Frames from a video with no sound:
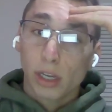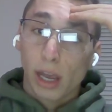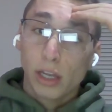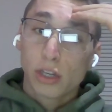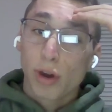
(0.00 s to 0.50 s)

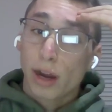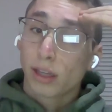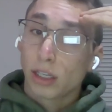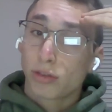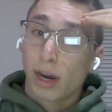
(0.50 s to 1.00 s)
indirect
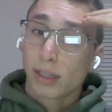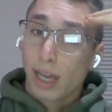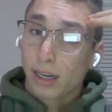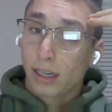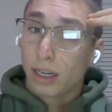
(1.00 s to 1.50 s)
and direct
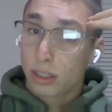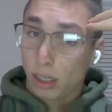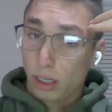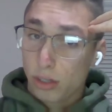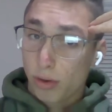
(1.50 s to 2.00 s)
techniques. The
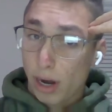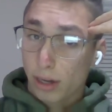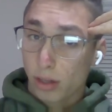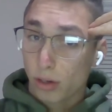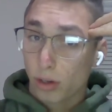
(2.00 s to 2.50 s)
indirect
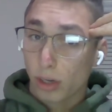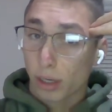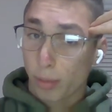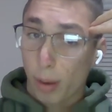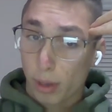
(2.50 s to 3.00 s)
are
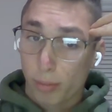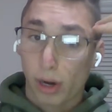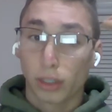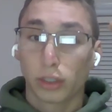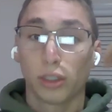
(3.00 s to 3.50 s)
like public
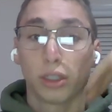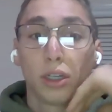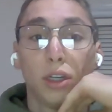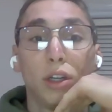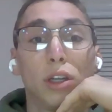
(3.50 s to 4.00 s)
pressure,
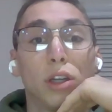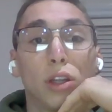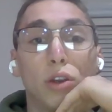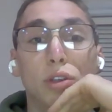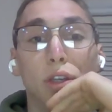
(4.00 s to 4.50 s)

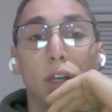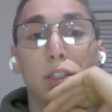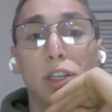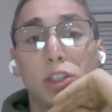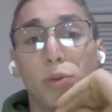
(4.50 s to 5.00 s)
using
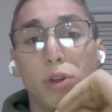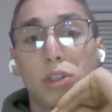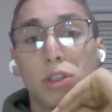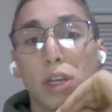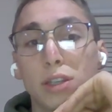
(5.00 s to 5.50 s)

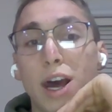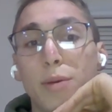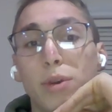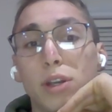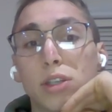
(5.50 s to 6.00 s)
constituents as
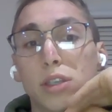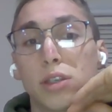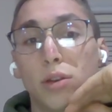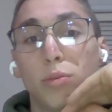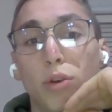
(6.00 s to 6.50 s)
lobbyists,
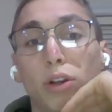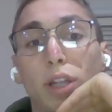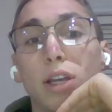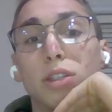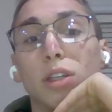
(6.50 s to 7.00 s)

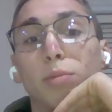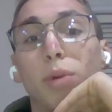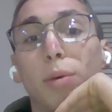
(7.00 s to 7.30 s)
protesting